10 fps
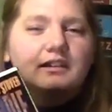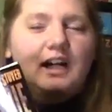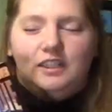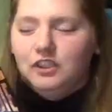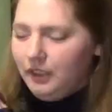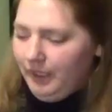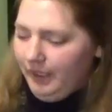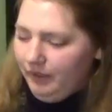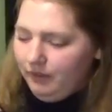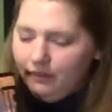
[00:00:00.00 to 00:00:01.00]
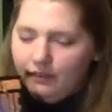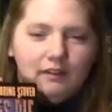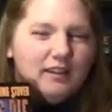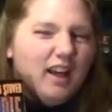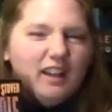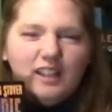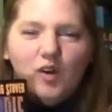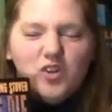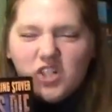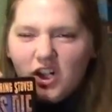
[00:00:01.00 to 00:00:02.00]
Gosh, look at it. He's got like
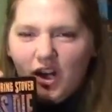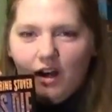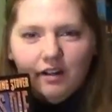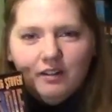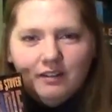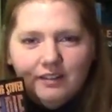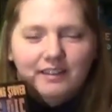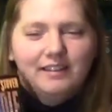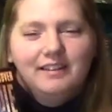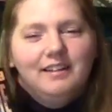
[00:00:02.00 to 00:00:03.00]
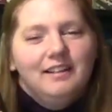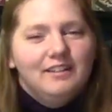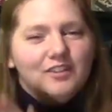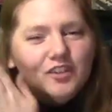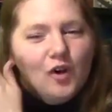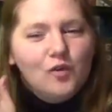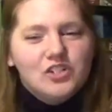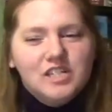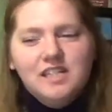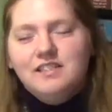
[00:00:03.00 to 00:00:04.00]
no shirt on. It's so
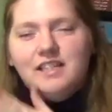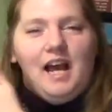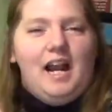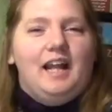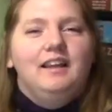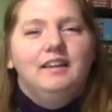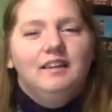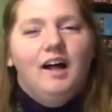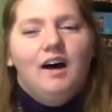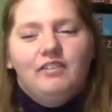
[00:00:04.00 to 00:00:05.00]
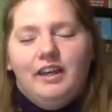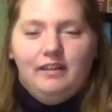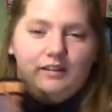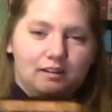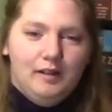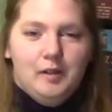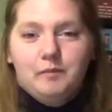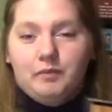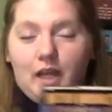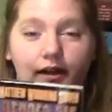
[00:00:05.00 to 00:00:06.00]
cheesy and I love it.
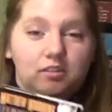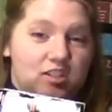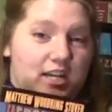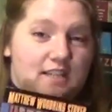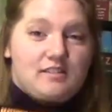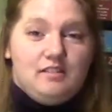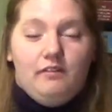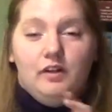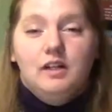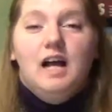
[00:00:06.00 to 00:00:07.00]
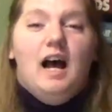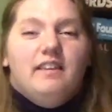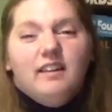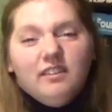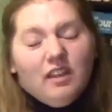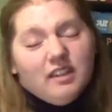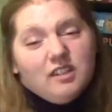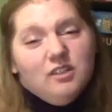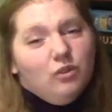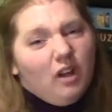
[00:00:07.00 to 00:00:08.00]
I used to hate this cover. And then I saw like
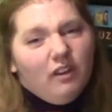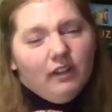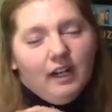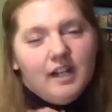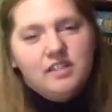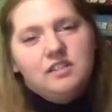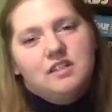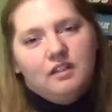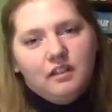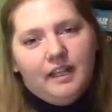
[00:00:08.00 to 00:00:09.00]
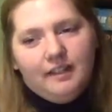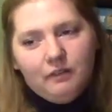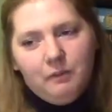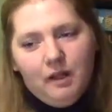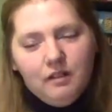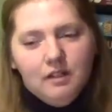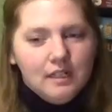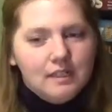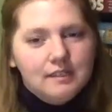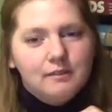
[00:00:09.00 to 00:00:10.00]
the new cover and I just didn't like it as well.
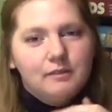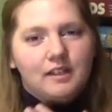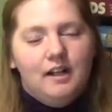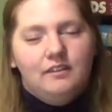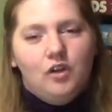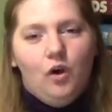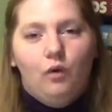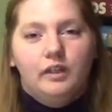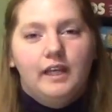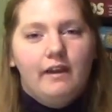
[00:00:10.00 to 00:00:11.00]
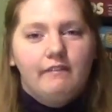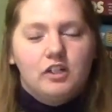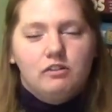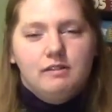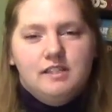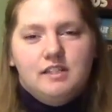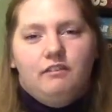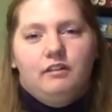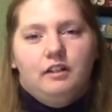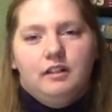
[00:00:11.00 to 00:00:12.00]
This one's got its own
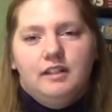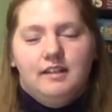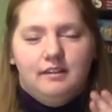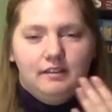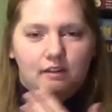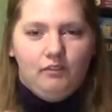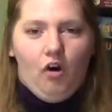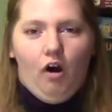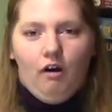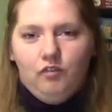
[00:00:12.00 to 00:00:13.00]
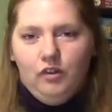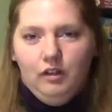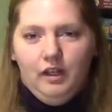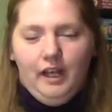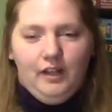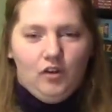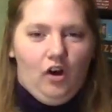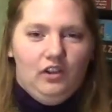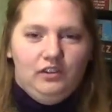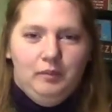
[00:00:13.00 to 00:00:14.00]
characteristicness of awful and
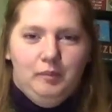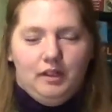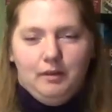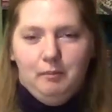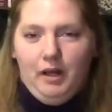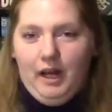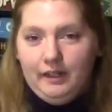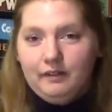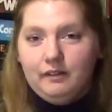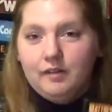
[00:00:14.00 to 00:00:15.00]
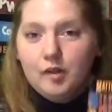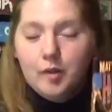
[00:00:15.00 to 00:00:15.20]
awesome combined.